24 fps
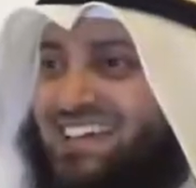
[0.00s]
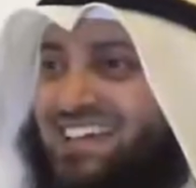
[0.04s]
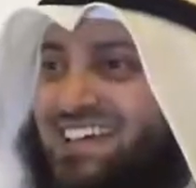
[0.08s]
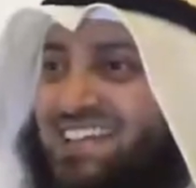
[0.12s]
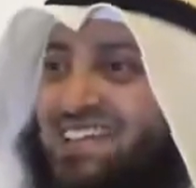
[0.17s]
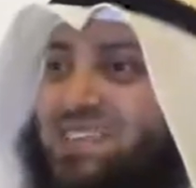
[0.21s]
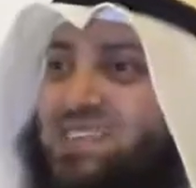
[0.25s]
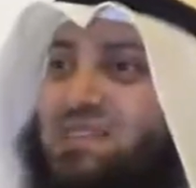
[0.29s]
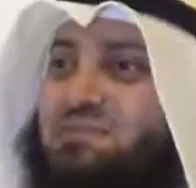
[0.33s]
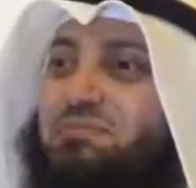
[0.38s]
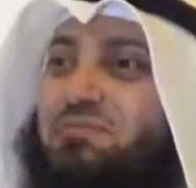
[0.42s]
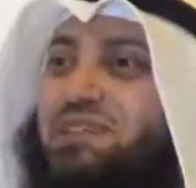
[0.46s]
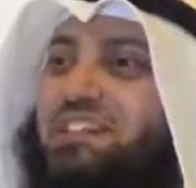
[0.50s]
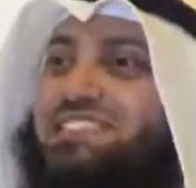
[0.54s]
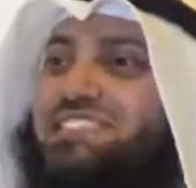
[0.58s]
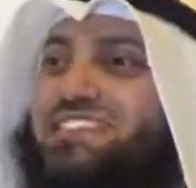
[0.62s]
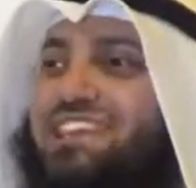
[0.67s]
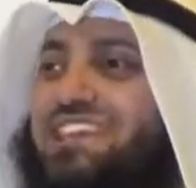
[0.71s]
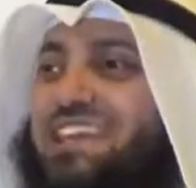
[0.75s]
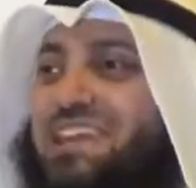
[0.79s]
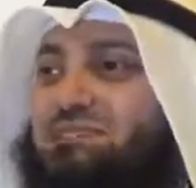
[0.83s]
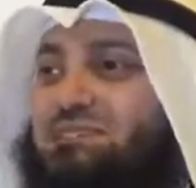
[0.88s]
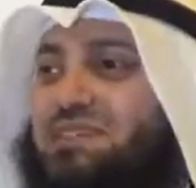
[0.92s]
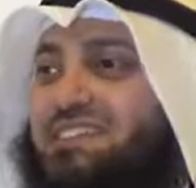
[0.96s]
The
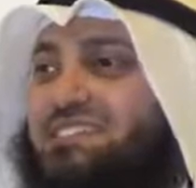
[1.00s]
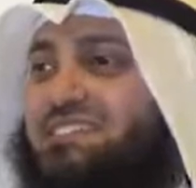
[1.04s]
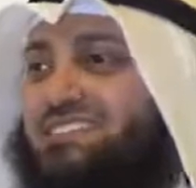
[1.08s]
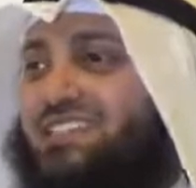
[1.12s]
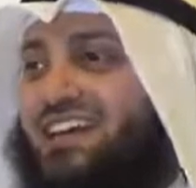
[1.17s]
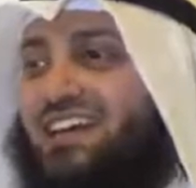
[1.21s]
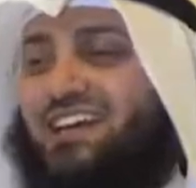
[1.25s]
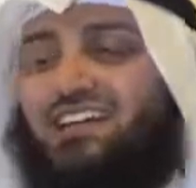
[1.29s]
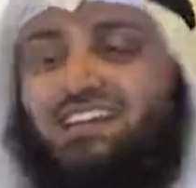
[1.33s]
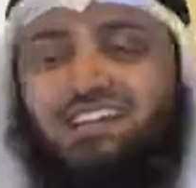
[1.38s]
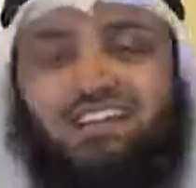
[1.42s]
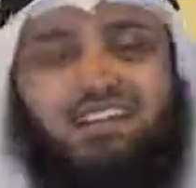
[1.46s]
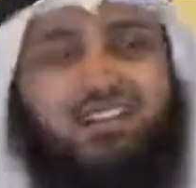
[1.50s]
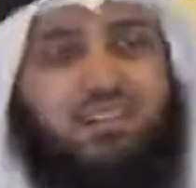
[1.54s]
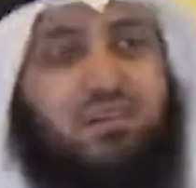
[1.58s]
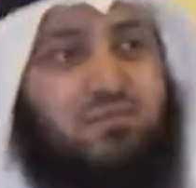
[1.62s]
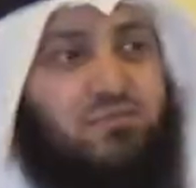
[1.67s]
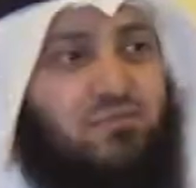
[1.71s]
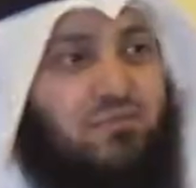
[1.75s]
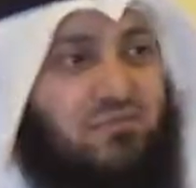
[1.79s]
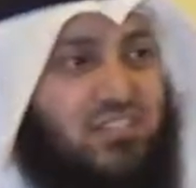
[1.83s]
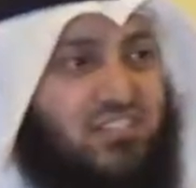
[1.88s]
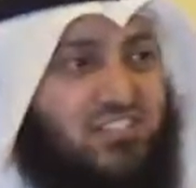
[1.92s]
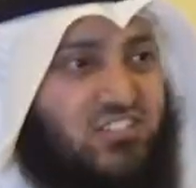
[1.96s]
person came inside,
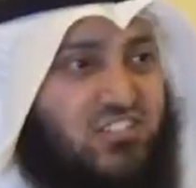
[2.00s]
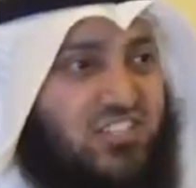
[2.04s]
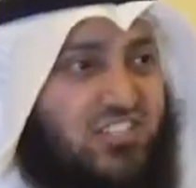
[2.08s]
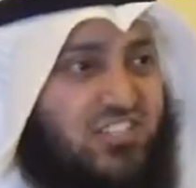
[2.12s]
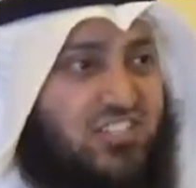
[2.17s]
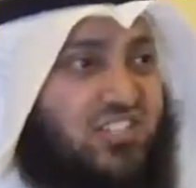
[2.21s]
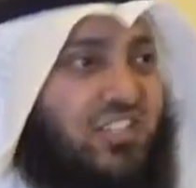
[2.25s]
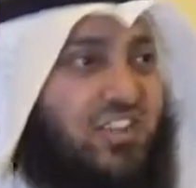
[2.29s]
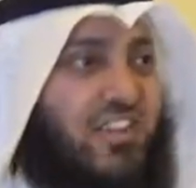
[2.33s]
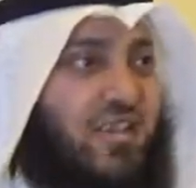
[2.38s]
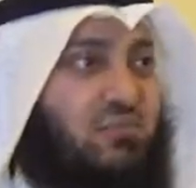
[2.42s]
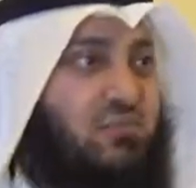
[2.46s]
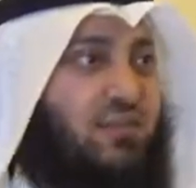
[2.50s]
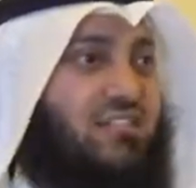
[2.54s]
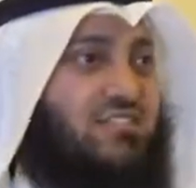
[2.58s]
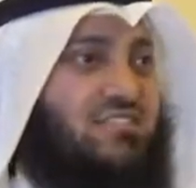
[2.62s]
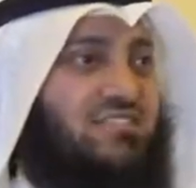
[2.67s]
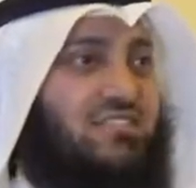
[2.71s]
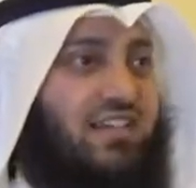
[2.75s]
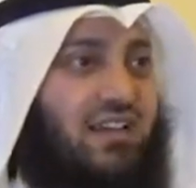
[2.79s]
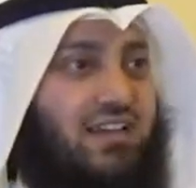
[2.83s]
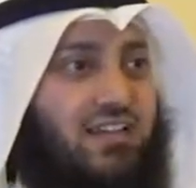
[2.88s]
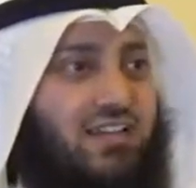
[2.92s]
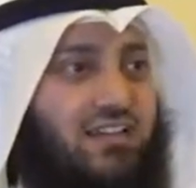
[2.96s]
the children came
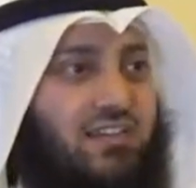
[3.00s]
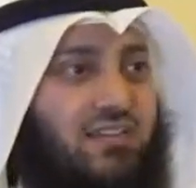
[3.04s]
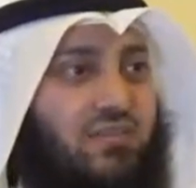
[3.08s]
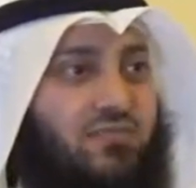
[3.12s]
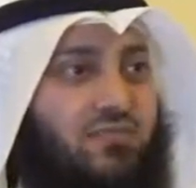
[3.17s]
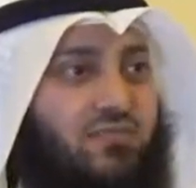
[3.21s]
inside,